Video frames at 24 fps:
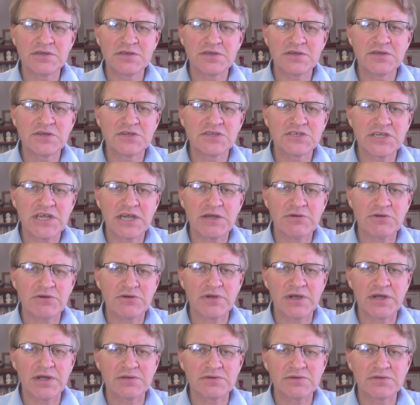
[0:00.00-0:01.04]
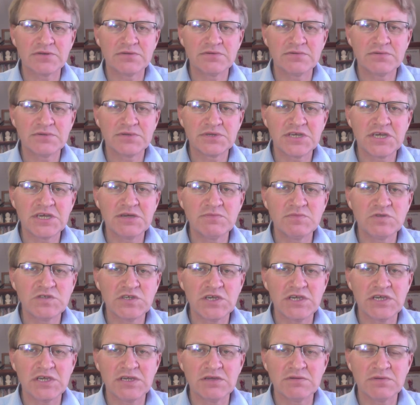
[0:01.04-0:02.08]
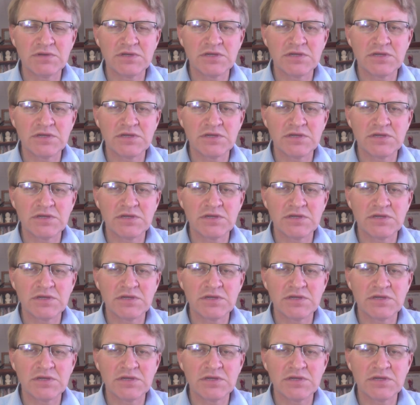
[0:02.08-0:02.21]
sauerkraut, kimchi,